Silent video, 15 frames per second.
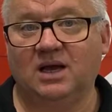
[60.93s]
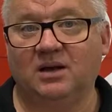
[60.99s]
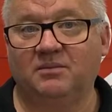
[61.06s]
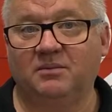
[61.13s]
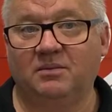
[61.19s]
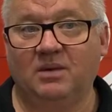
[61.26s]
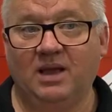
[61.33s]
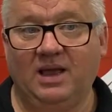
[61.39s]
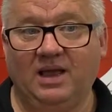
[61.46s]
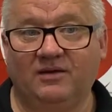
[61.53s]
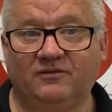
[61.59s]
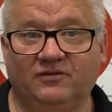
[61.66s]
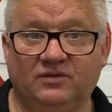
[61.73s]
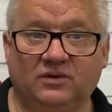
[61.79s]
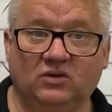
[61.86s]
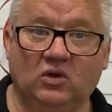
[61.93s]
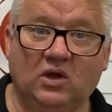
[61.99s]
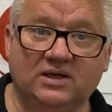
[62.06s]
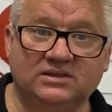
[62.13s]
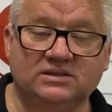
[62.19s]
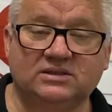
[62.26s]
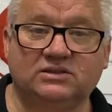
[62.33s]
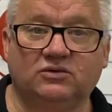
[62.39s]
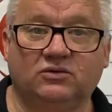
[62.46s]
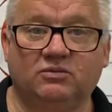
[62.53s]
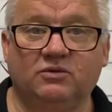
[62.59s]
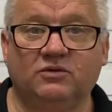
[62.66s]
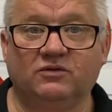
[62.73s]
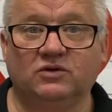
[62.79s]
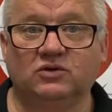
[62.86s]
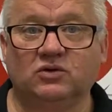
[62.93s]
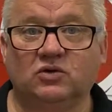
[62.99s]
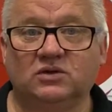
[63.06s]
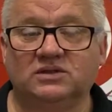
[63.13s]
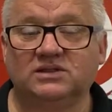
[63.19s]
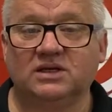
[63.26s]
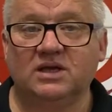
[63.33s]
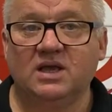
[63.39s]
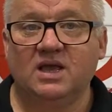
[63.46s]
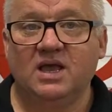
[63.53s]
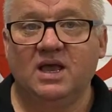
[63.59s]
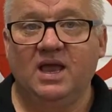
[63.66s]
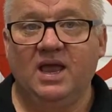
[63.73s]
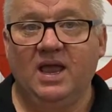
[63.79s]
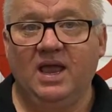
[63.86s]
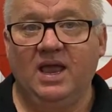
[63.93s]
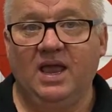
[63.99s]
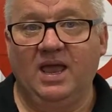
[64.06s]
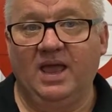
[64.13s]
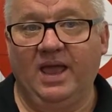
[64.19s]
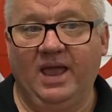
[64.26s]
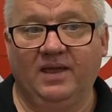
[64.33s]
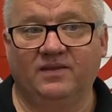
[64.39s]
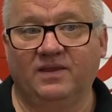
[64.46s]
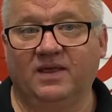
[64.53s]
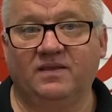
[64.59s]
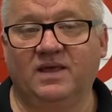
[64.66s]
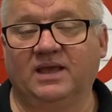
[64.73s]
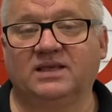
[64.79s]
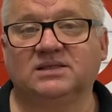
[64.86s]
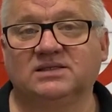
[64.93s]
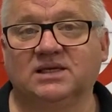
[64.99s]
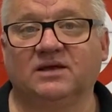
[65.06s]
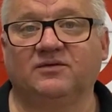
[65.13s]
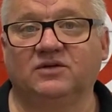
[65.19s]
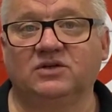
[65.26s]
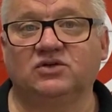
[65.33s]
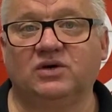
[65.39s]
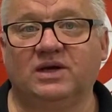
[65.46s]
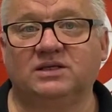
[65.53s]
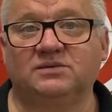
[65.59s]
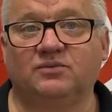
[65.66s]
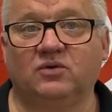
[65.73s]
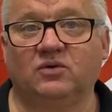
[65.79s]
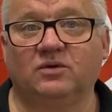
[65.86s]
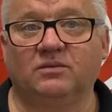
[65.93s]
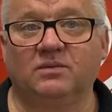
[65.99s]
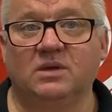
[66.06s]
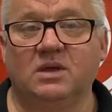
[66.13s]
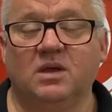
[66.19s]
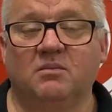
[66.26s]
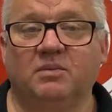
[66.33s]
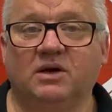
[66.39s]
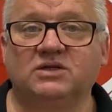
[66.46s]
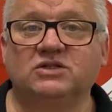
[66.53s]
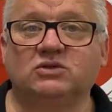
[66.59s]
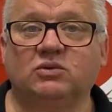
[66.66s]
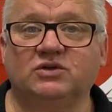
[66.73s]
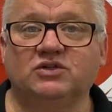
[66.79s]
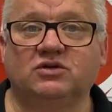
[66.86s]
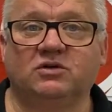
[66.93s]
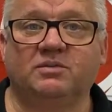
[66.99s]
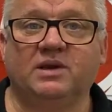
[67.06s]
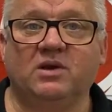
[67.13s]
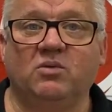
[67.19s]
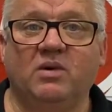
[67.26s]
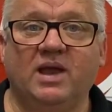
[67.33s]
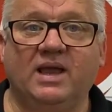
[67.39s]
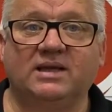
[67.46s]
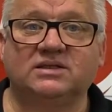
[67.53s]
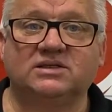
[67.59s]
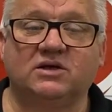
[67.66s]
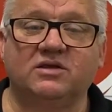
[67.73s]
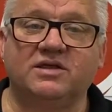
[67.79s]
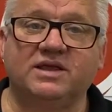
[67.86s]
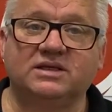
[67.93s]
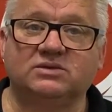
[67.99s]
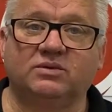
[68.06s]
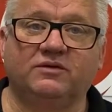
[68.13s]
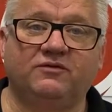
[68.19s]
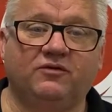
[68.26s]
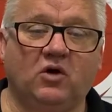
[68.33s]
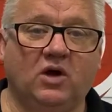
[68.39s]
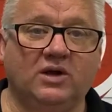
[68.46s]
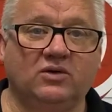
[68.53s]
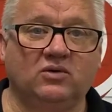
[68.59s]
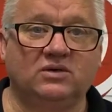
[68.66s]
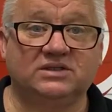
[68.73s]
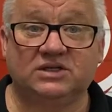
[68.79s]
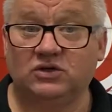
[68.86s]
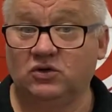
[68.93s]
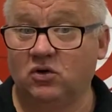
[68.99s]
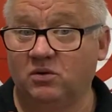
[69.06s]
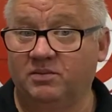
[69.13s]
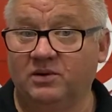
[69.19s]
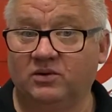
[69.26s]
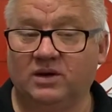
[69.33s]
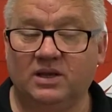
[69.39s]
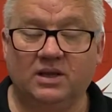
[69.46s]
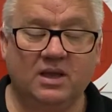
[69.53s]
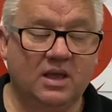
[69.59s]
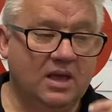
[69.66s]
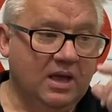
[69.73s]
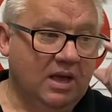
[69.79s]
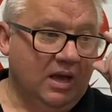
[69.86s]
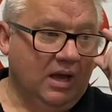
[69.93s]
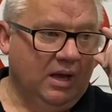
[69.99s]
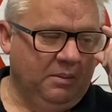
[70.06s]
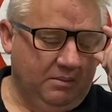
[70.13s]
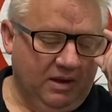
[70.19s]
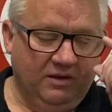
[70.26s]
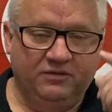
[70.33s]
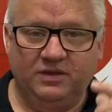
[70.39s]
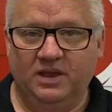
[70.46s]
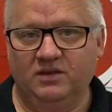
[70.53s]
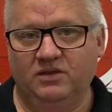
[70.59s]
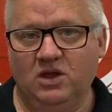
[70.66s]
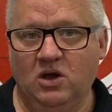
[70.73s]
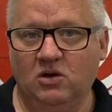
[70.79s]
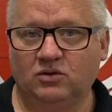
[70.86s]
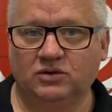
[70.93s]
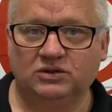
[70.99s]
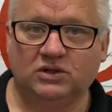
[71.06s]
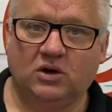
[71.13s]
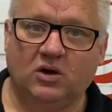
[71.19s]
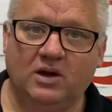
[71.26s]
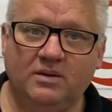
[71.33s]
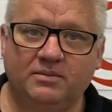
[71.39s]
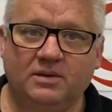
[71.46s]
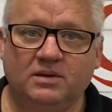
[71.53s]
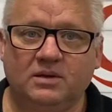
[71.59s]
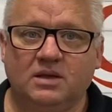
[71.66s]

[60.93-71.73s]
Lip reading: have the license to remove the doors and then they can safely transport them. But I just want you to be aware. So things with fire doors in your building, if they're the older type,